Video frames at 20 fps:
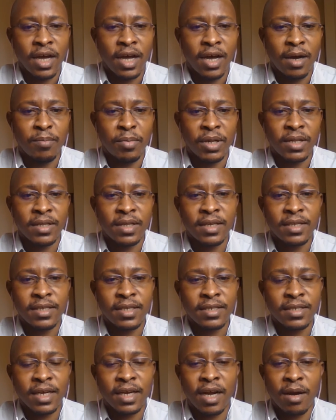But this
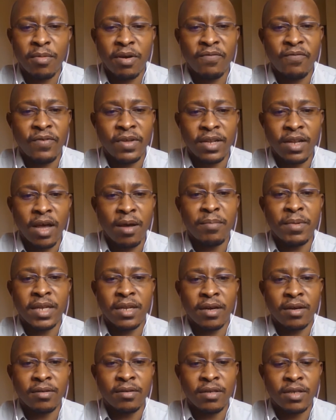is a common
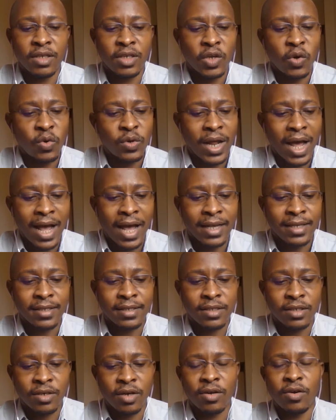phenomenon known as
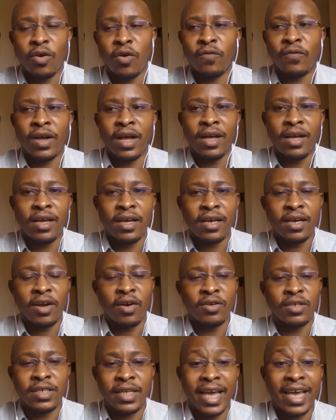turnover
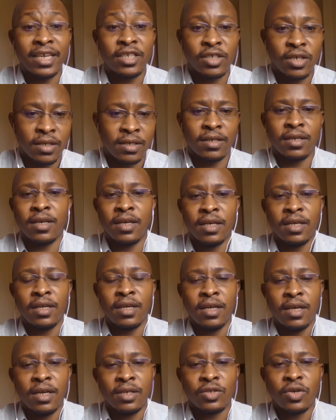contagion.
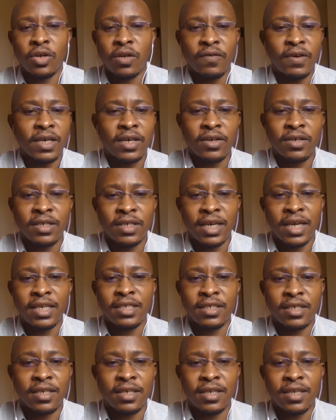Turnover
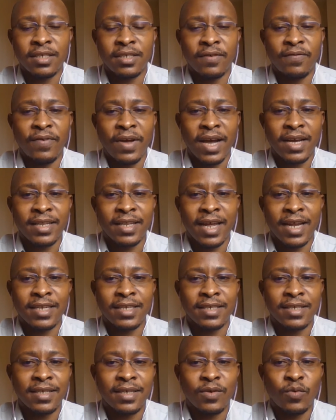contagion is the fact that
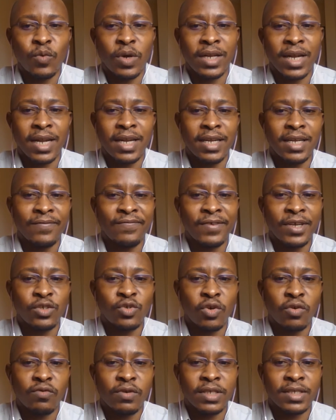when an
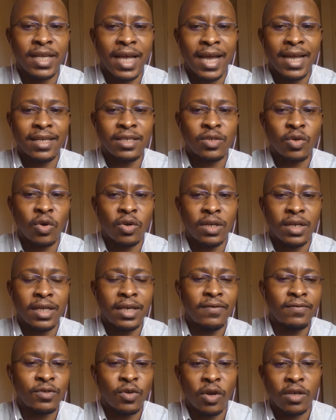individual resigns or
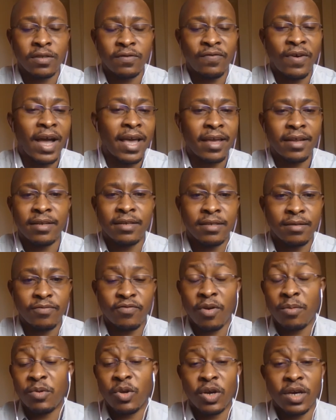leaves or is fired
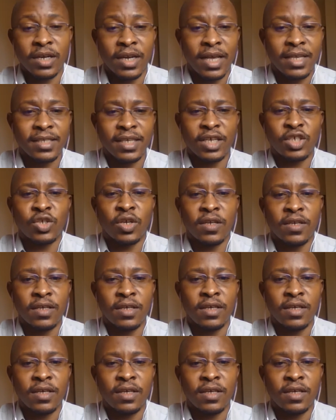from the organization,